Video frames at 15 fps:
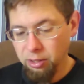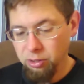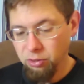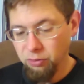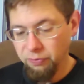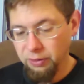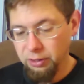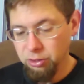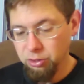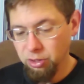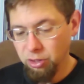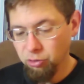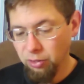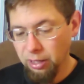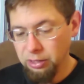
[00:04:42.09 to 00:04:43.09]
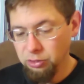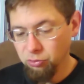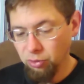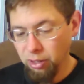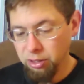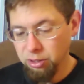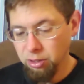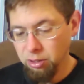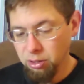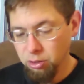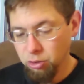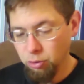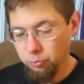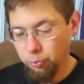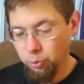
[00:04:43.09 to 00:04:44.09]
to finish the transgression,
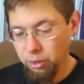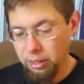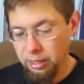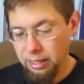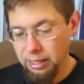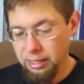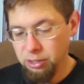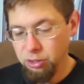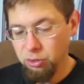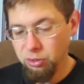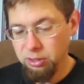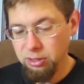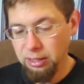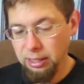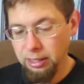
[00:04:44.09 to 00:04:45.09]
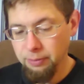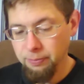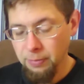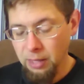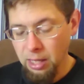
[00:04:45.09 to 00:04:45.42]
to put an end to sin,